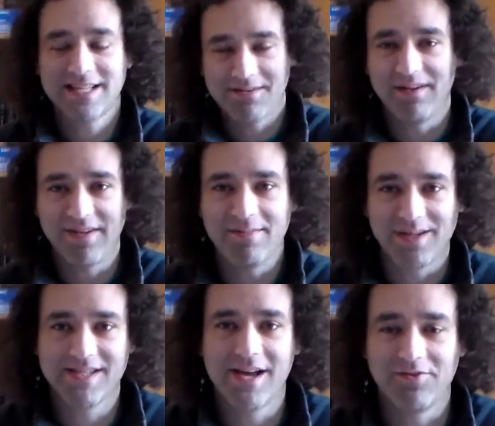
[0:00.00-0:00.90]
that's how my
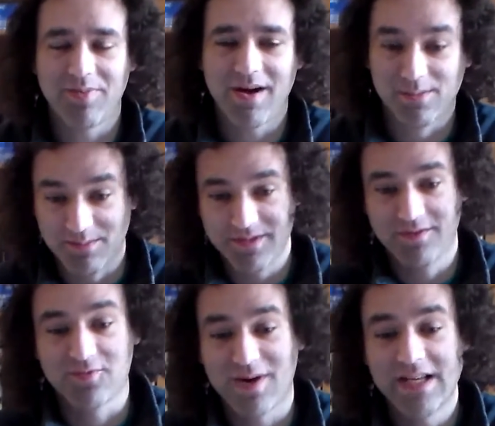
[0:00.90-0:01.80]
family solves problems.
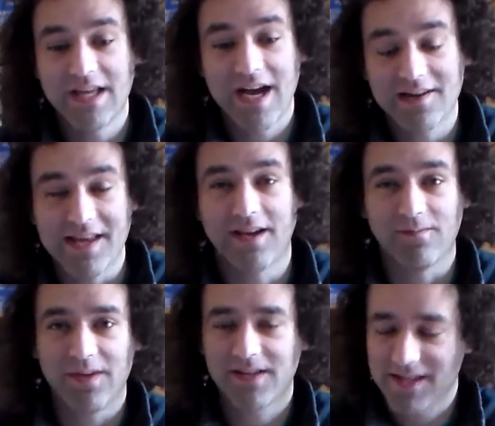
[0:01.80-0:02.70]
If it's right there and they
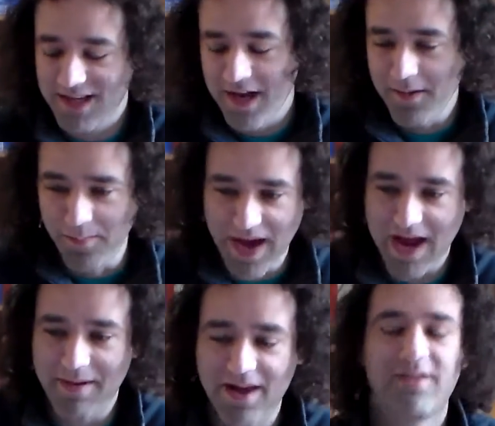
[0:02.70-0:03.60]
can fix it,
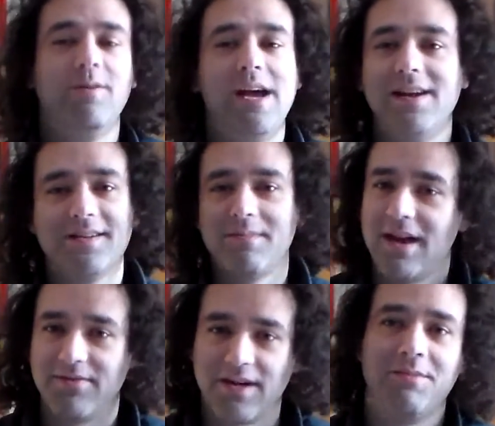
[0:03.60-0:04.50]
bam, out of the way. It doesn't
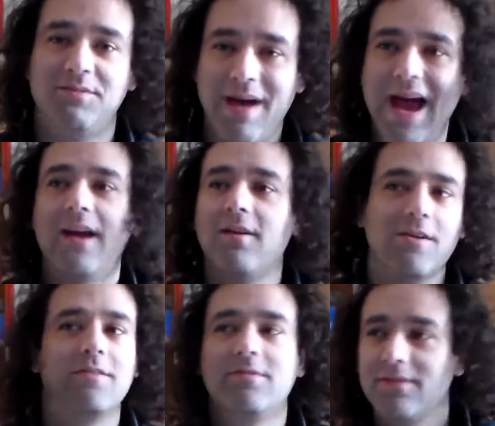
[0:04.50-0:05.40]
matter if it comes back
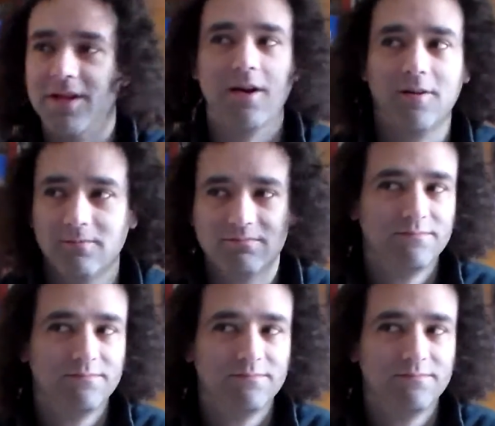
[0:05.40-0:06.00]
or, you know,